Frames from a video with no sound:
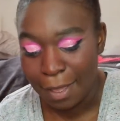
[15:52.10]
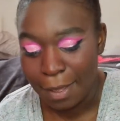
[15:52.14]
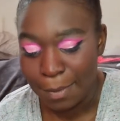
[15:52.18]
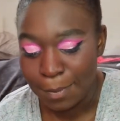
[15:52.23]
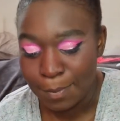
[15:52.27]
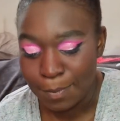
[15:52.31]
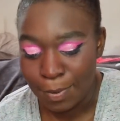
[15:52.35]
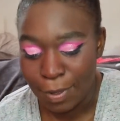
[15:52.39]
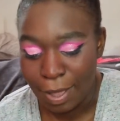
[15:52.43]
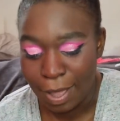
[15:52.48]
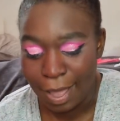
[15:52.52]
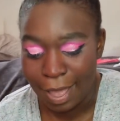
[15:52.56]

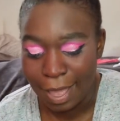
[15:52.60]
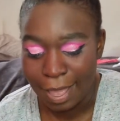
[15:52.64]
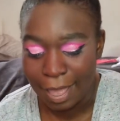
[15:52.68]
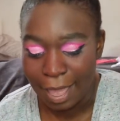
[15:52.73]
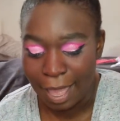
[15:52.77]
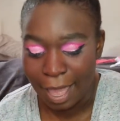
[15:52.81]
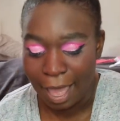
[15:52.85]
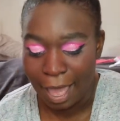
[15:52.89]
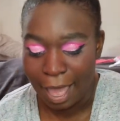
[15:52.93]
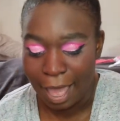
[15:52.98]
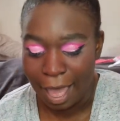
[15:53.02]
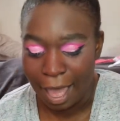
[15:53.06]
but
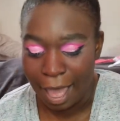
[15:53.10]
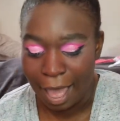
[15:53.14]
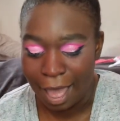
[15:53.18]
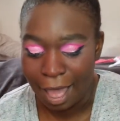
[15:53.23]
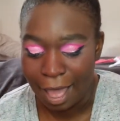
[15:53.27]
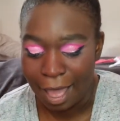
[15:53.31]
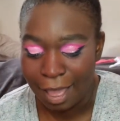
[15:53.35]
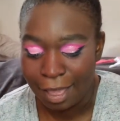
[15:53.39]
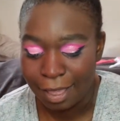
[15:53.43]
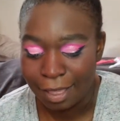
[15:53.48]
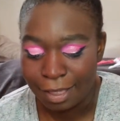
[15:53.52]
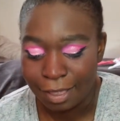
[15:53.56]

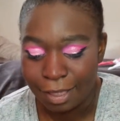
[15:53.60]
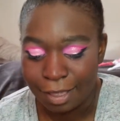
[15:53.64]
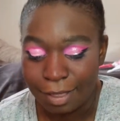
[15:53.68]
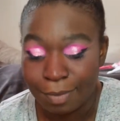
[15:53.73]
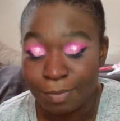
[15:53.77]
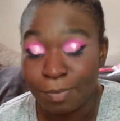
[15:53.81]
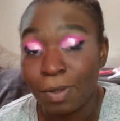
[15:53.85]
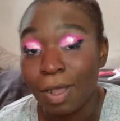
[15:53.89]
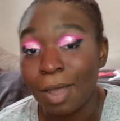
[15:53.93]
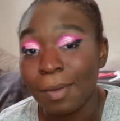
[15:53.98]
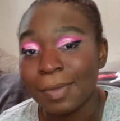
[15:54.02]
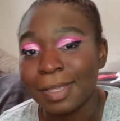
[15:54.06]
I
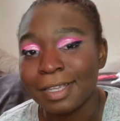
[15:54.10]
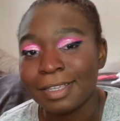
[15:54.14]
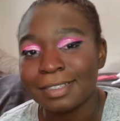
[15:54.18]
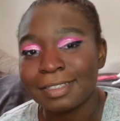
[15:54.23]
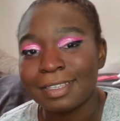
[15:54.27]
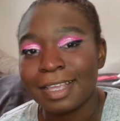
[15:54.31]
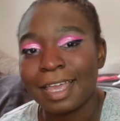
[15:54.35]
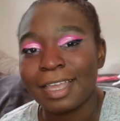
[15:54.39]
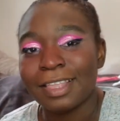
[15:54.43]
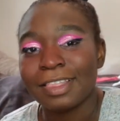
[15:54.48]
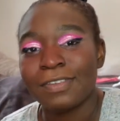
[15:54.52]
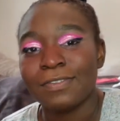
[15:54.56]
promise
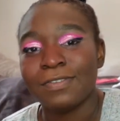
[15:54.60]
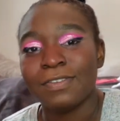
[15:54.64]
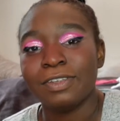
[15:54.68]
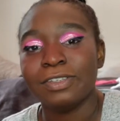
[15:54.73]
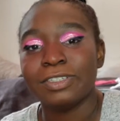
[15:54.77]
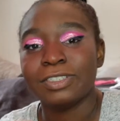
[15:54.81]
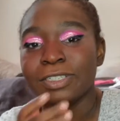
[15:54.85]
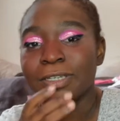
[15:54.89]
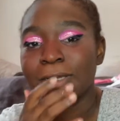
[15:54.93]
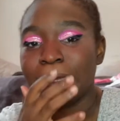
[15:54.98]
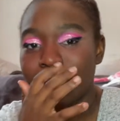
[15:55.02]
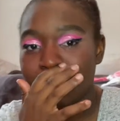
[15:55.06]
that in the
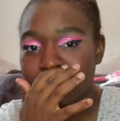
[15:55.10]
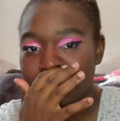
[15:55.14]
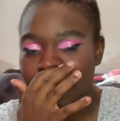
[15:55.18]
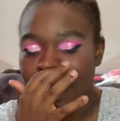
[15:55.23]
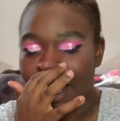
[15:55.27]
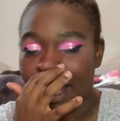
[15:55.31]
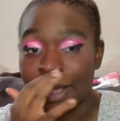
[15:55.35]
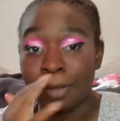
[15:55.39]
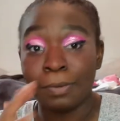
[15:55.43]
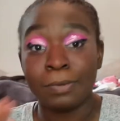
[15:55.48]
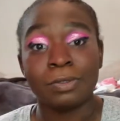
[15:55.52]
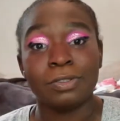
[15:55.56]
future
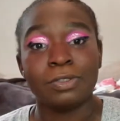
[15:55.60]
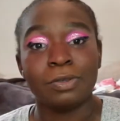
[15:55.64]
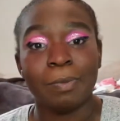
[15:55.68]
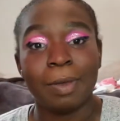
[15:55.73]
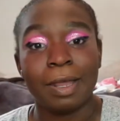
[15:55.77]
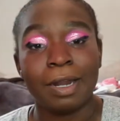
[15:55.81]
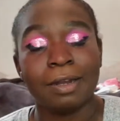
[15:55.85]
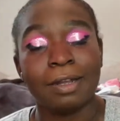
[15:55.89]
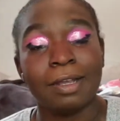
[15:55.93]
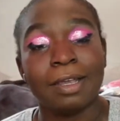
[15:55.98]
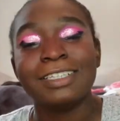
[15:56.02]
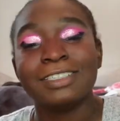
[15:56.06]
I will do
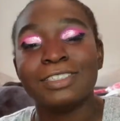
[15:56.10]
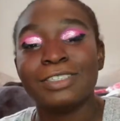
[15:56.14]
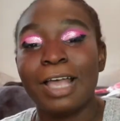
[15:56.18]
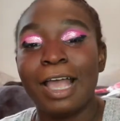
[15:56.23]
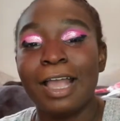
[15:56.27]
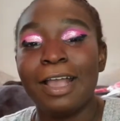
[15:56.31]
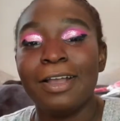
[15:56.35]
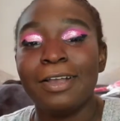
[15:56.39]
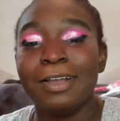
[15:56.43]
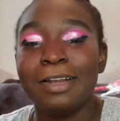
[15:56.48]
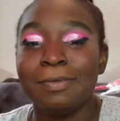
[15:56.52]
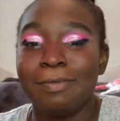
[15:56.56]
better. So
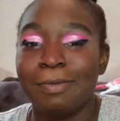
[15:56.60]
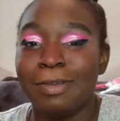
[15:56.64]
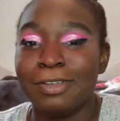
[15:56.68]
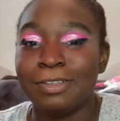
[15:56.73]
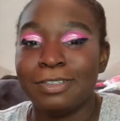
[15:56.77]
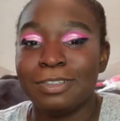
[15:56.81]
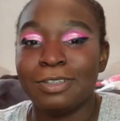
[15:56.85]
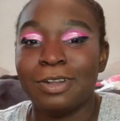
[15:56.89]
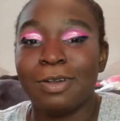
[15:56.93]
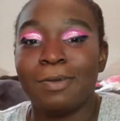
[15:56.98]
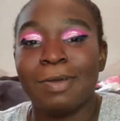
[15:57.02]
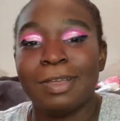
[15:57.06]
I already
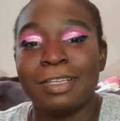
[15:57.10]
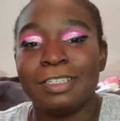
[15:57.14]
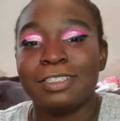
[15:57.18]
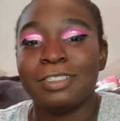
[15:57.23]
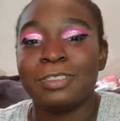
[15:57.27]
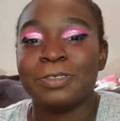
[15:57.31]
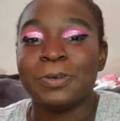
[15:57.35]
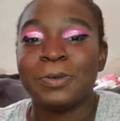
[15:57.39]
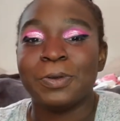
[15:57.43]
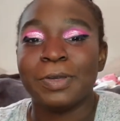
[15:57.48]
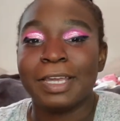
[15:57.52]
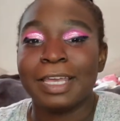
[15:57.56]
posted on my
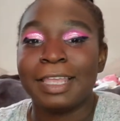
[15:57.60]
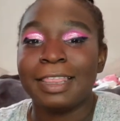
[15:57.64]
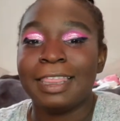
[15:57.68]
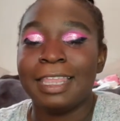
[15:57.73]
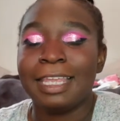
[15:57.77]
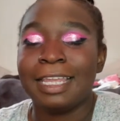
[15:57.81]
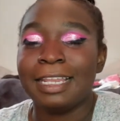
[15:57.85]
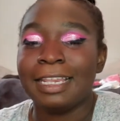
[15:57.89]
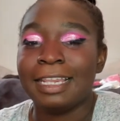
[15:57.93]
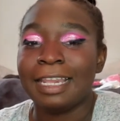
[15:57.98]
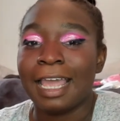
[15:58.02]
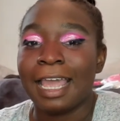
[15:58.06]
story
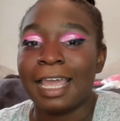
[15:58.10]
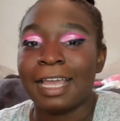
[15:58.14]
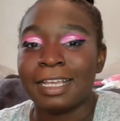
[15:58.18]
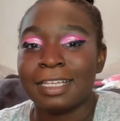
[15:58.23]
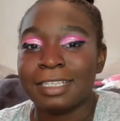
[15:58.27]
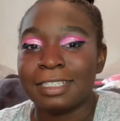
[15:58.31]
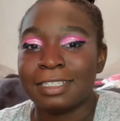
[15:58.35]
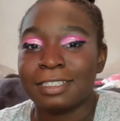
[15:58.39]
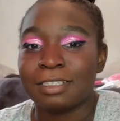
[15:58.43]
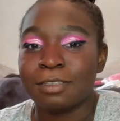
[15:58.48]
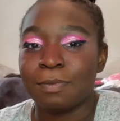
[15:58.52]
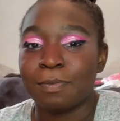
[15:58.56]
the
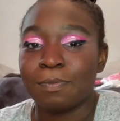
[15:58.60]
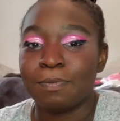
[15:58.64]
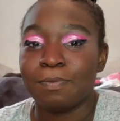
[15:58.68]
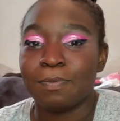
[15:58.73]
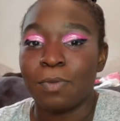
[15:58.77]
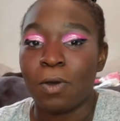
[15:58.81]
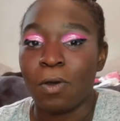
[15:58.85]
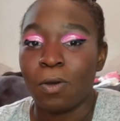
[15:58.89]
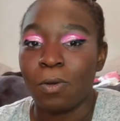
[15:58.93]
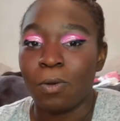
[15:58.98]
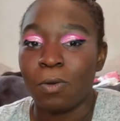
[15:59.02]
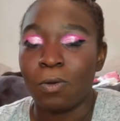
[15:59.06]
next
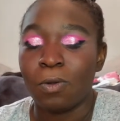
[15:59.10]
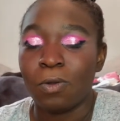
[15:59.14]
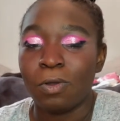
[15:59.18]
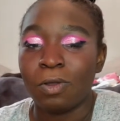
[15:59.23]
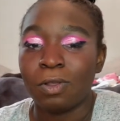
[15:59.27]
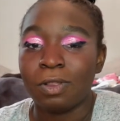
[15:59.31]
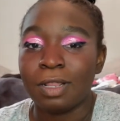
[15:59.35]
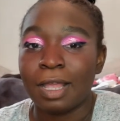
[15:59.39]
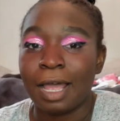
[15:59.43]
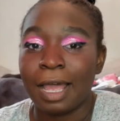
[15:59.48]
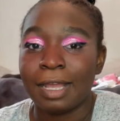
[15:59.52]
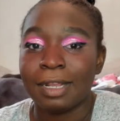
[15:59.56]

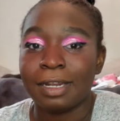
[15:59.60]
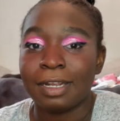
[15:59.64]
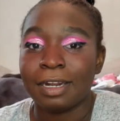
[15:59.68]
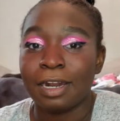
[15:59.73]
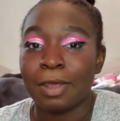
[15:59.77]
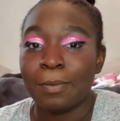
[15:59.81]
poll. I did a